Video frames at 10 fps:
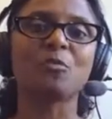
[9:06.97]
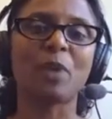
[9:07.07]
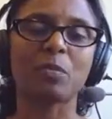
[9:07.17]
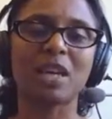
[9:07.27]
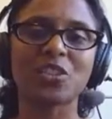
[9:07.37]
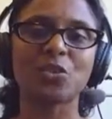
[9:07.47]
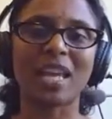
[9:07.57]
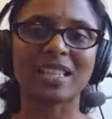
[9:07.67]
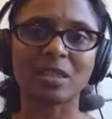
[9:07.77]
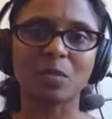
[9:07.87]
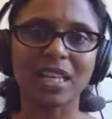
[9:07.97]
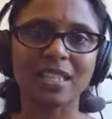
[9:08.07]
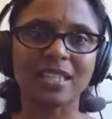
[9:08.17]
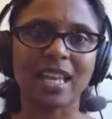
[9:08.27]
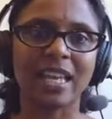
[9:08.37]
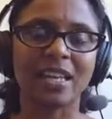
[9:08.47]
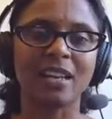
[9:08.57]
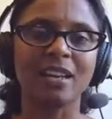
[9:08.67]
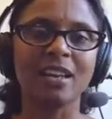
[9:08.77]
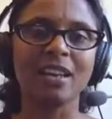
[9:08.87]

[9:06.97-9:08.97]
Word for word: of petabytes to exabytes and